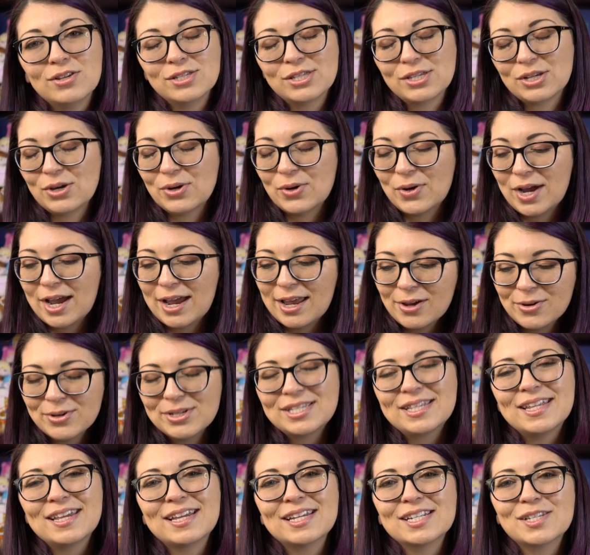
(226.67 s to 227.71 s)
So I always
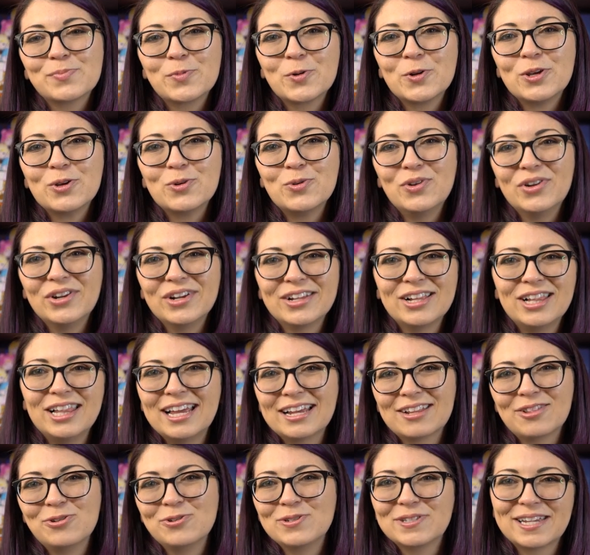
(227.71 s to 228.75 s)
think it's pretty cool to
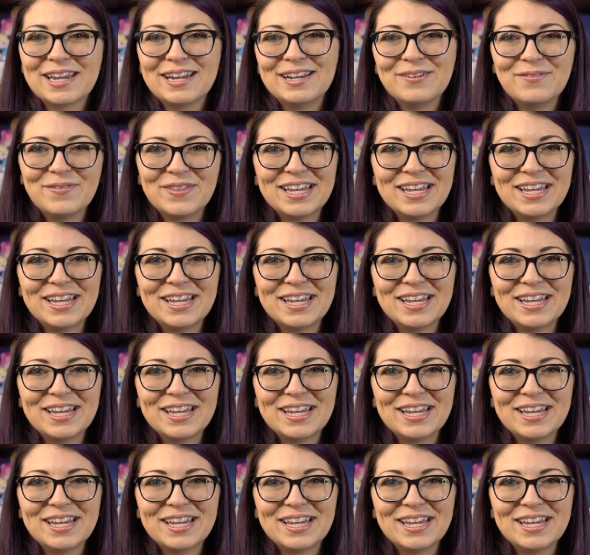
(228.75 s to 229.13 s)
collect those kind of